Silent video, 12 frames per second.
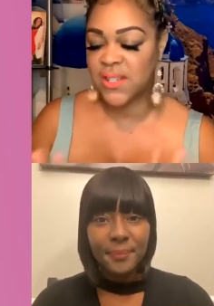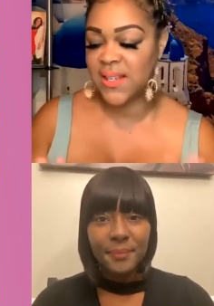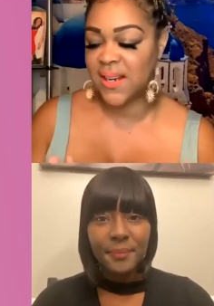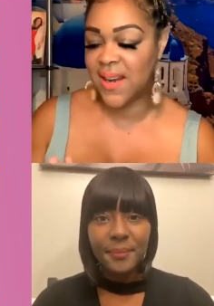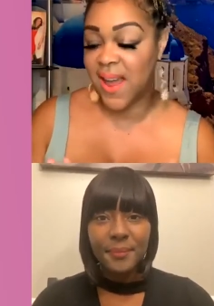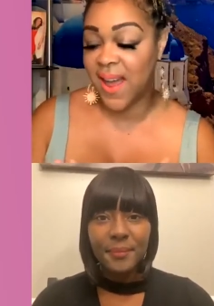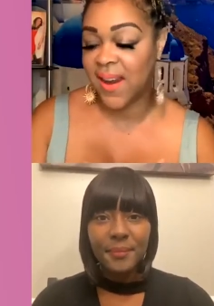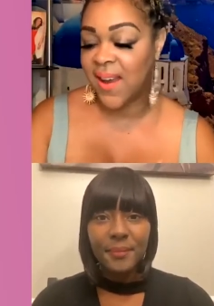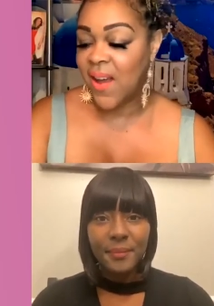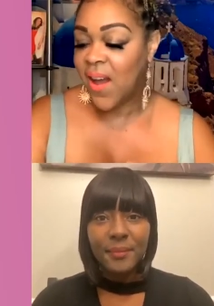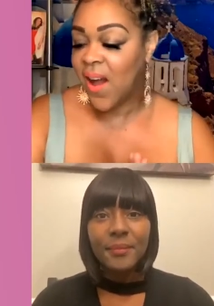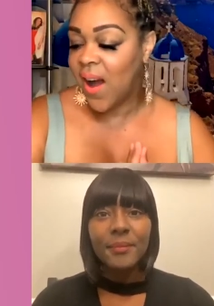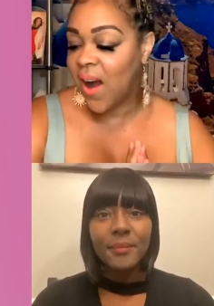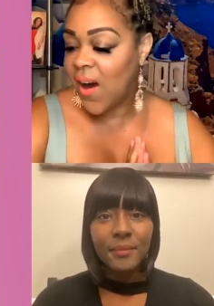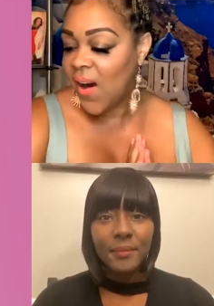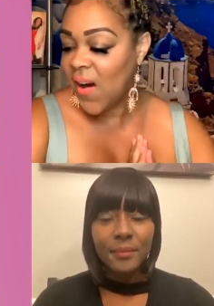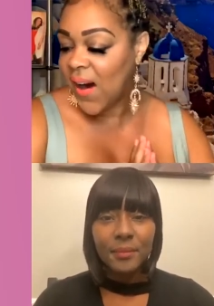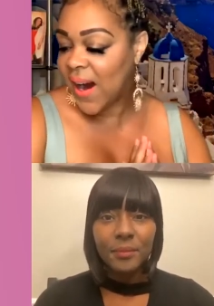Speaker 1: that. All
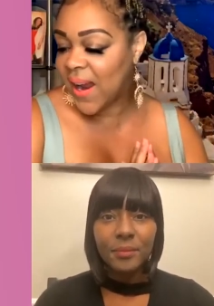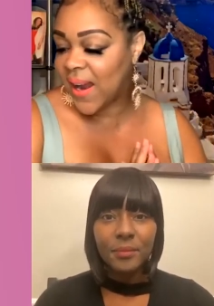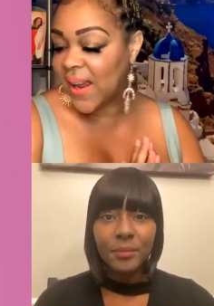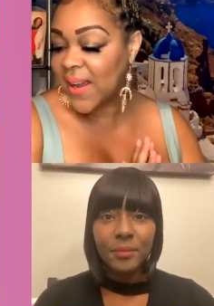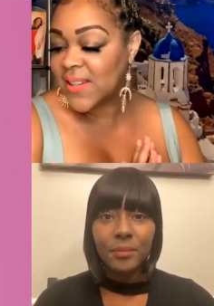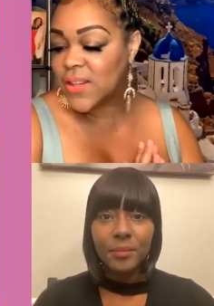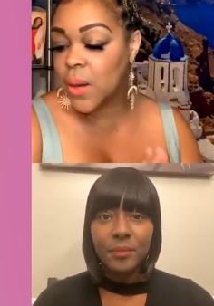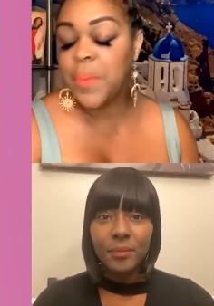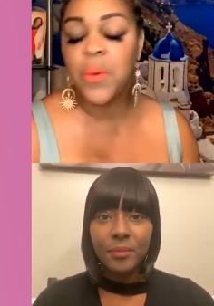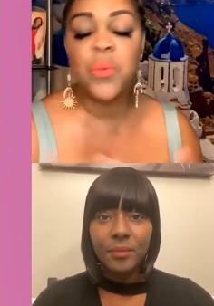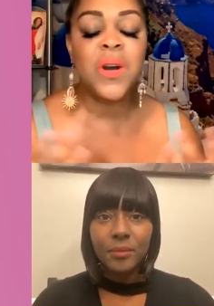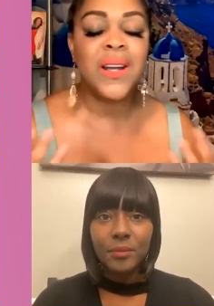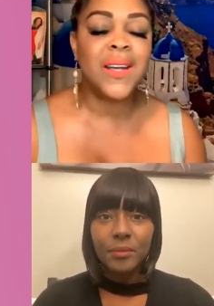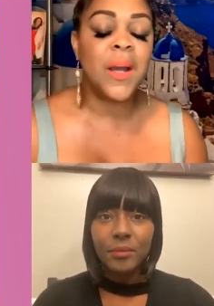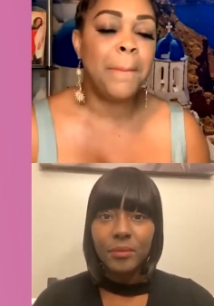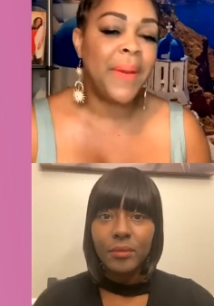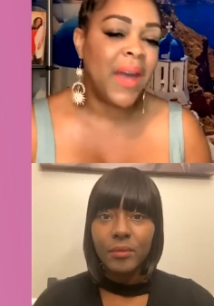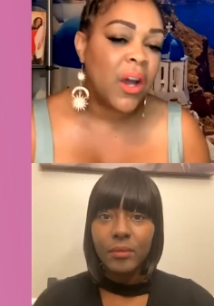right. And so, but what
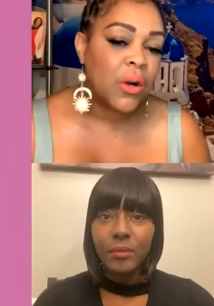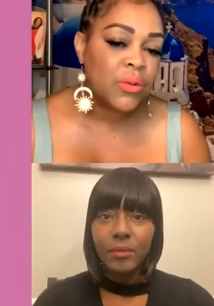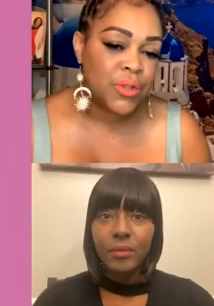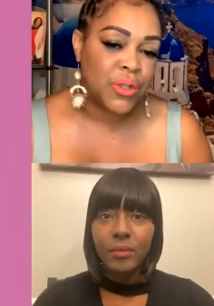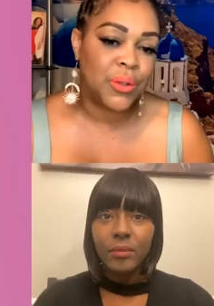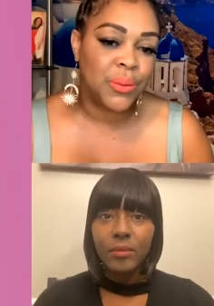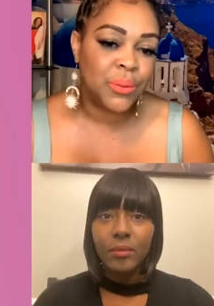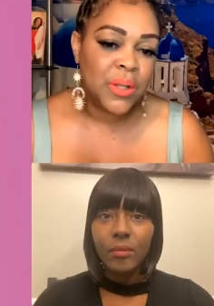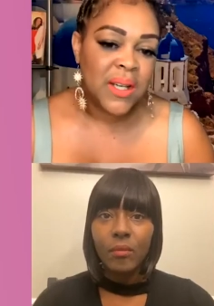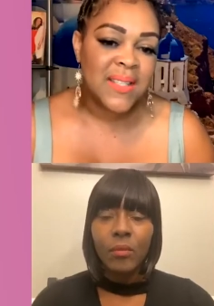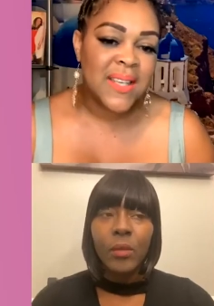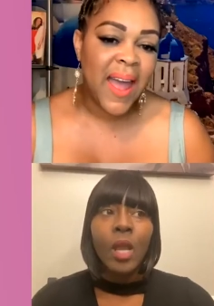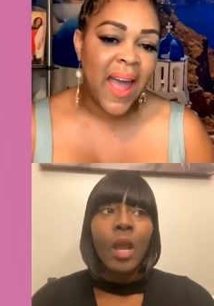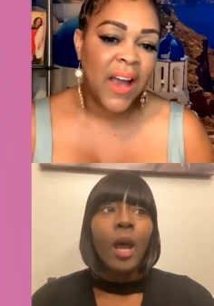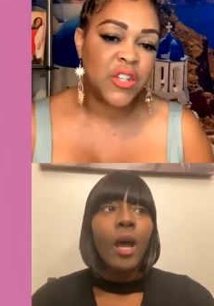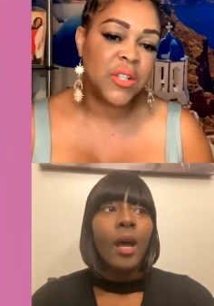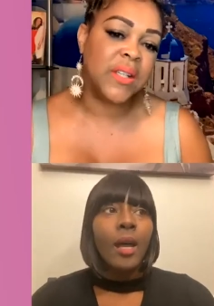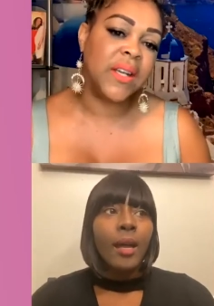compelled you to
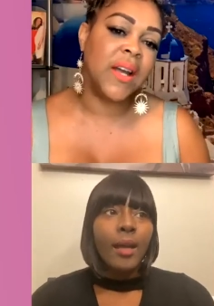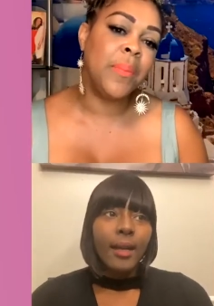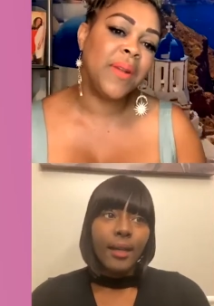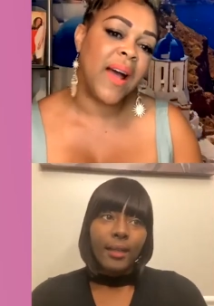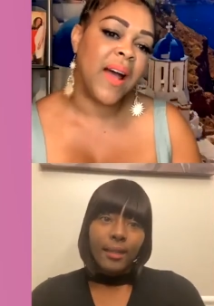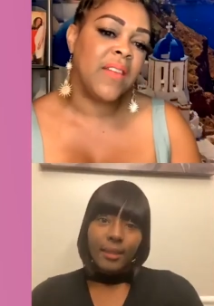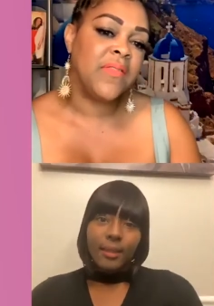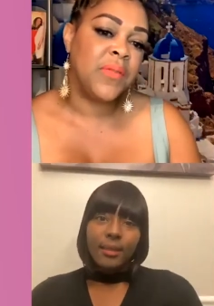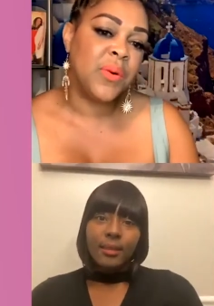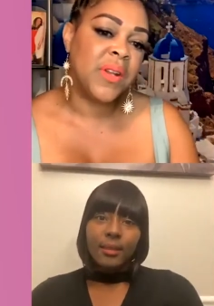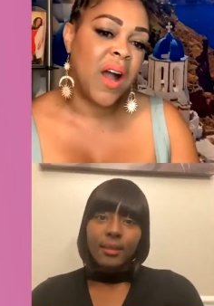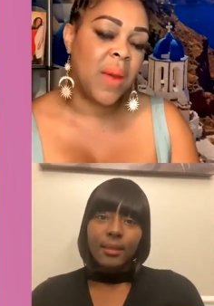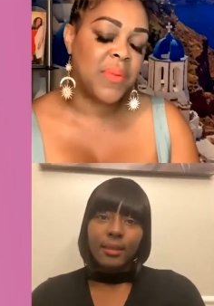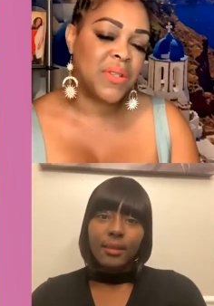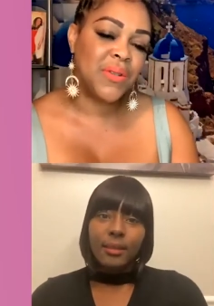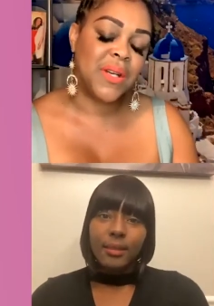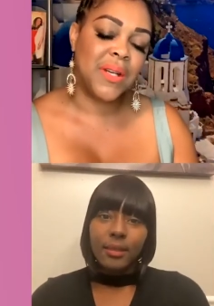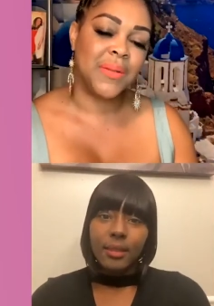actually apply for the
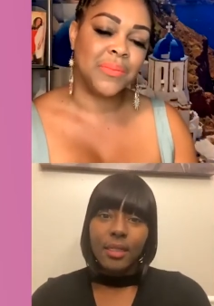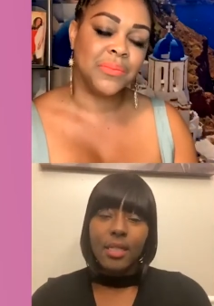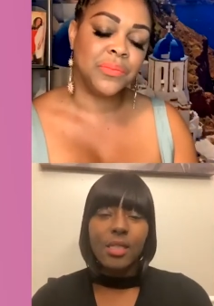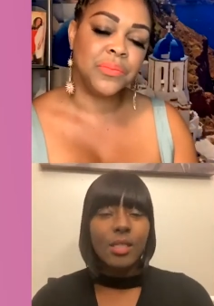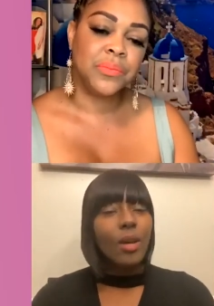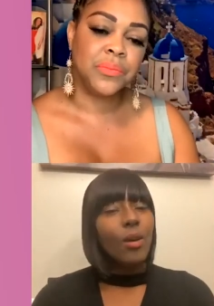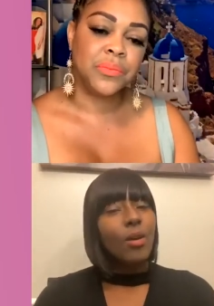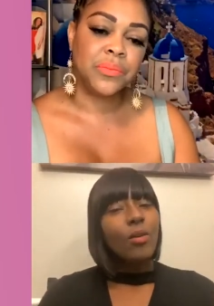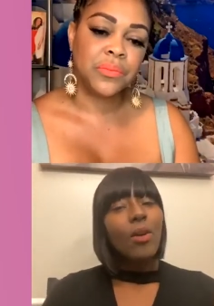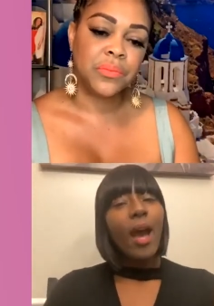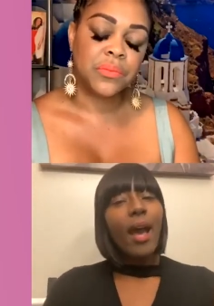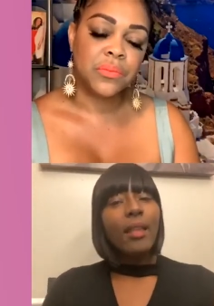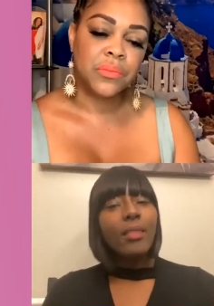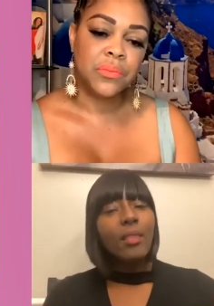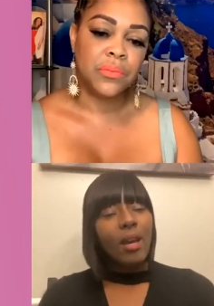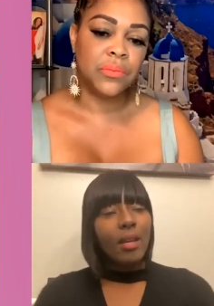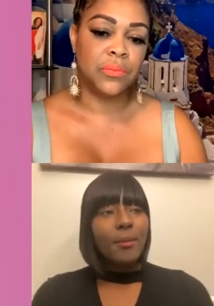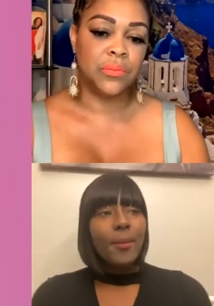opportunity?
Speaker 2: So I thought
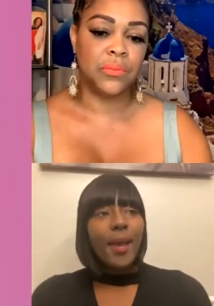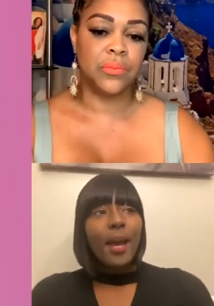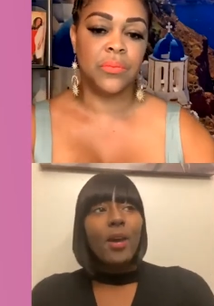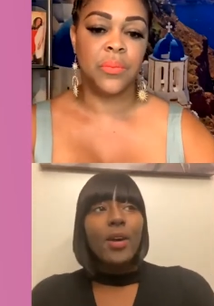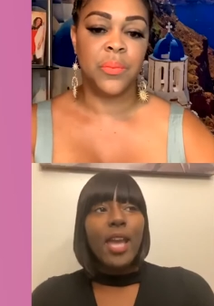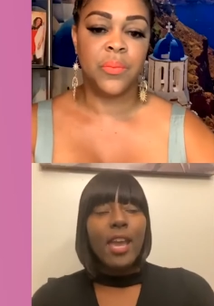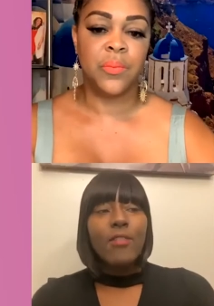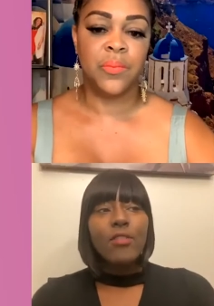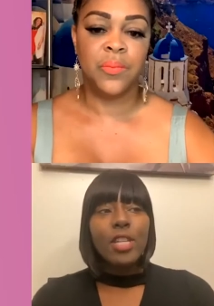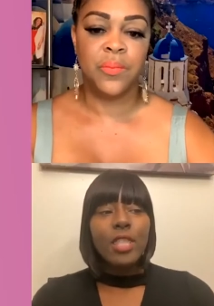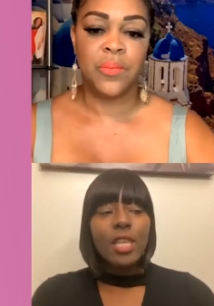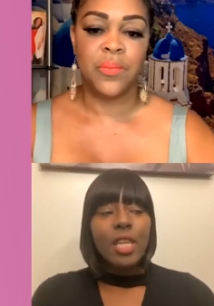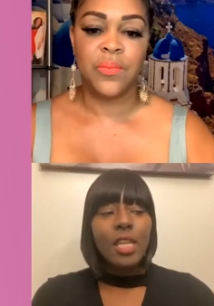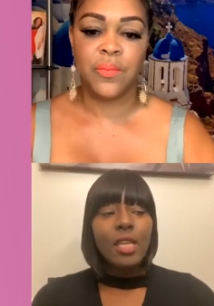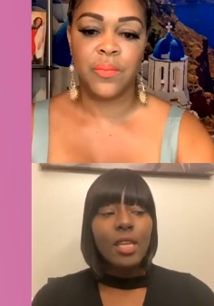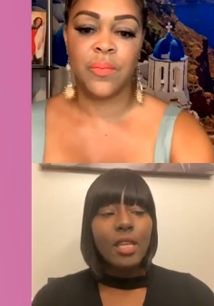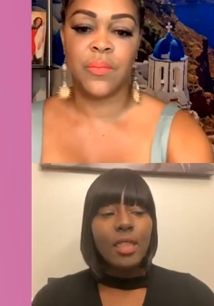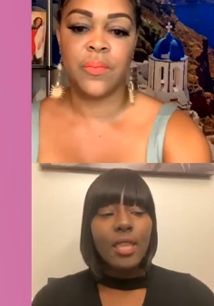about
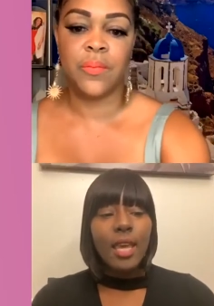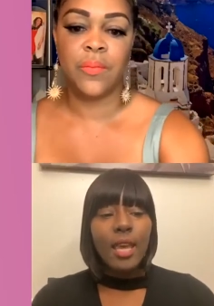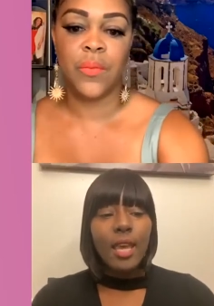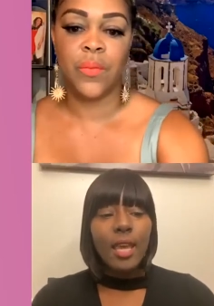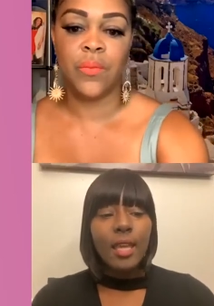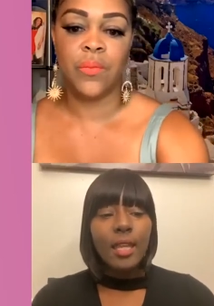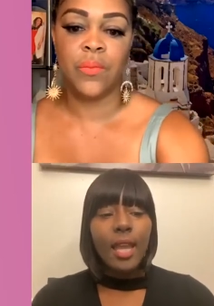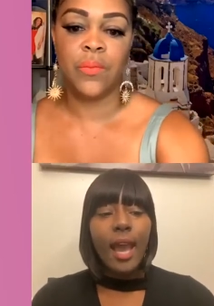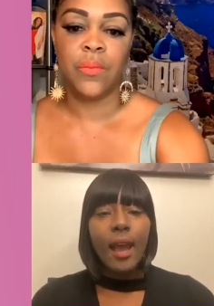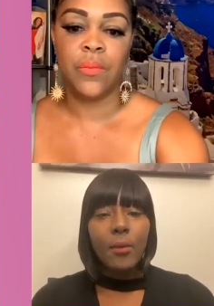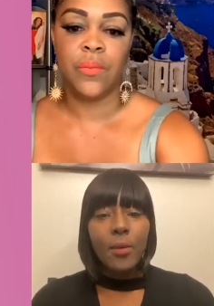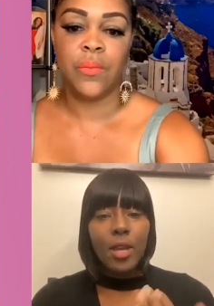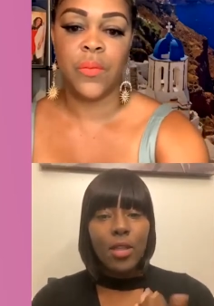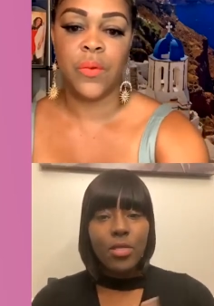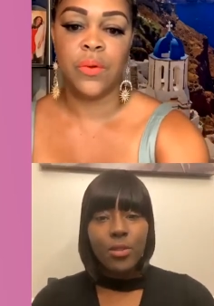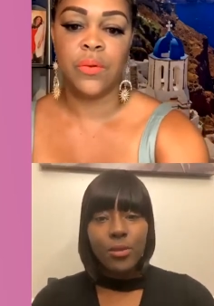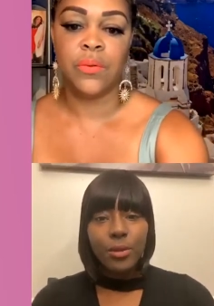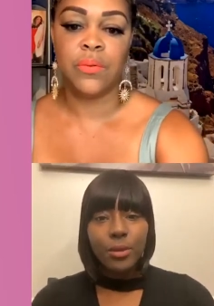everything that I went
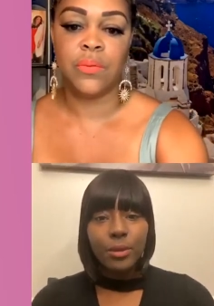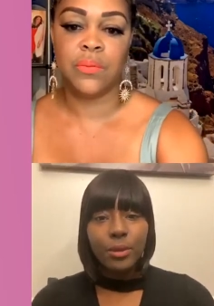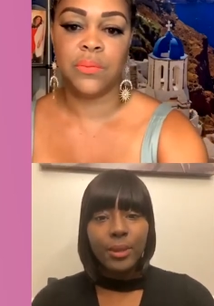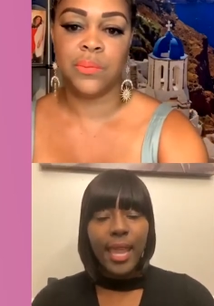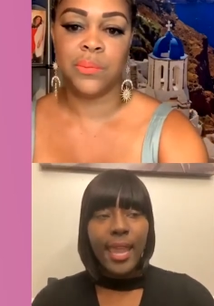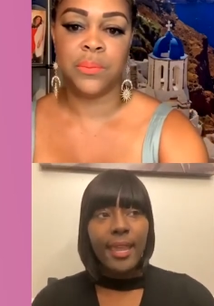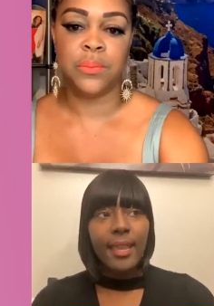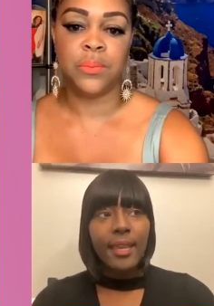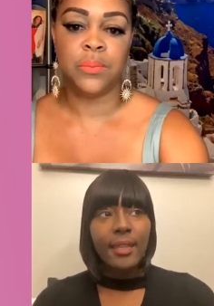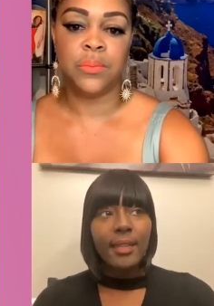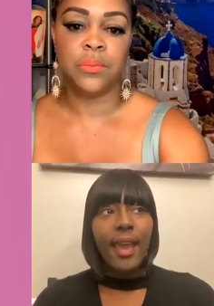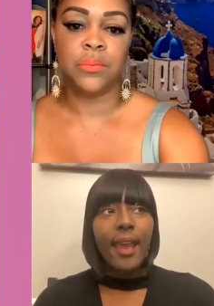through and how